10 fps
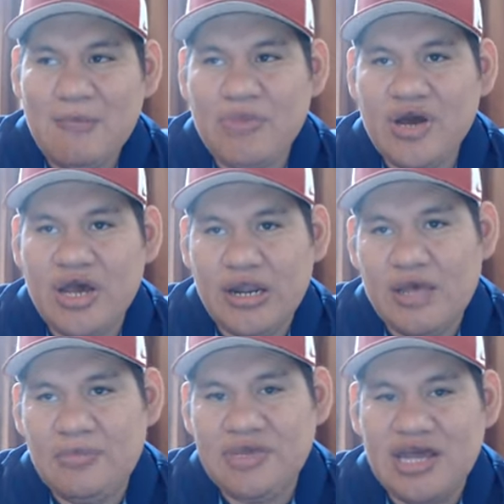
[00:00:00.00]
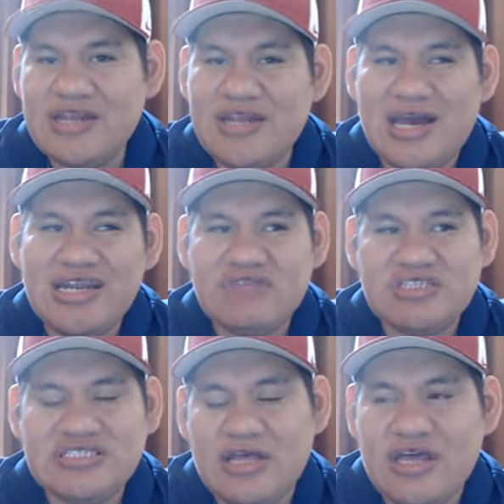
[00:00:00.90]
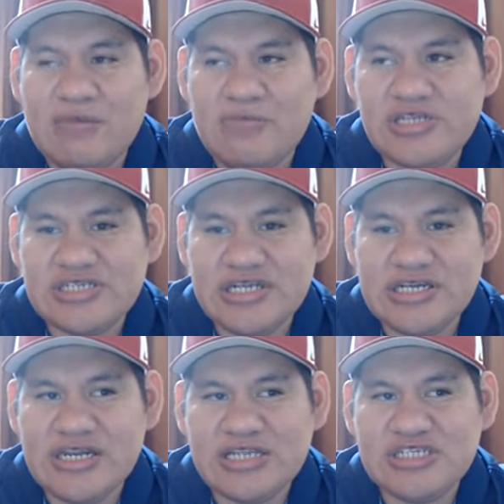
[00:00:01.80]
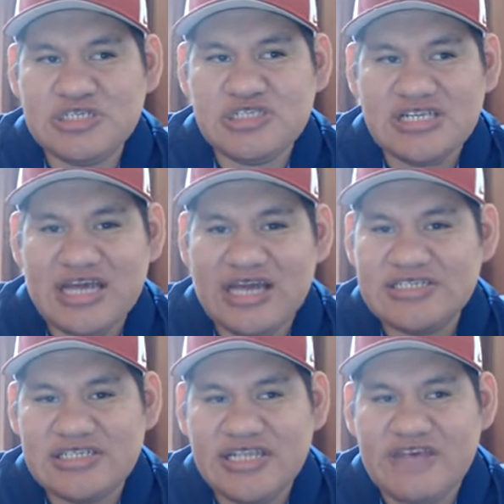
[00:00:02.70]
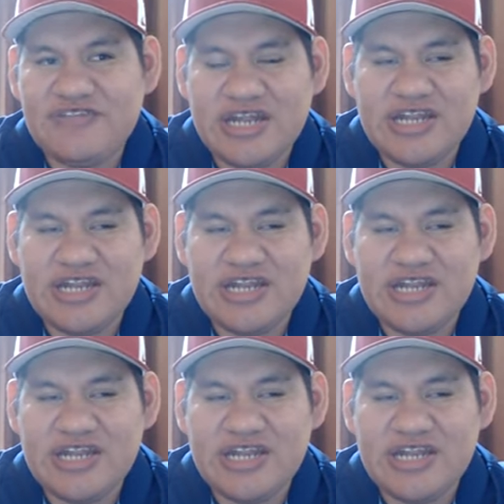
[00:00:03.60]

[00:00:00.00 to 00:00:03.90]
But I mean, I never sell that much, and then I just left it.